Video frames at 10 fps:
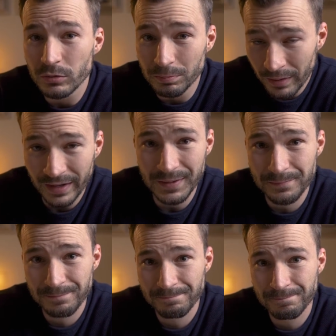to buy,
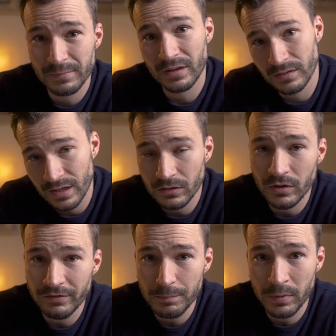that'll
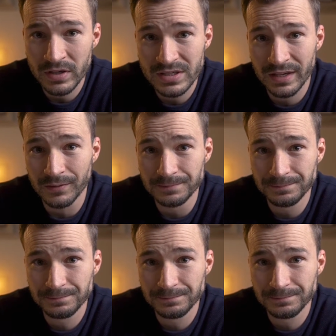drive the price down.